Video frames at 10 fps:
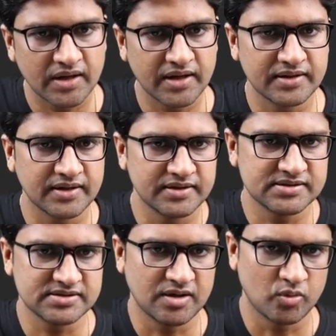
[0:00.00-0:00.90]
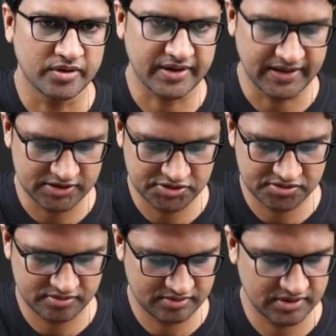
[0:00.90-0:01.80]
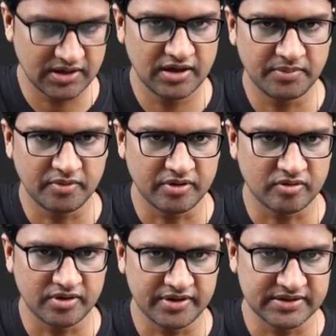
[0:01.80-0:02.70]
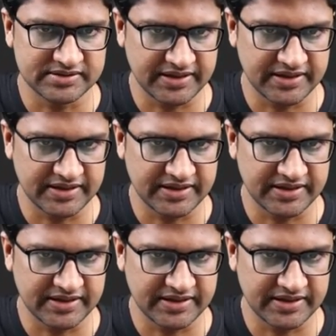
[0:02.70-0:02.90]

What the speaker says: and then this is the outer catch. If you go and call it as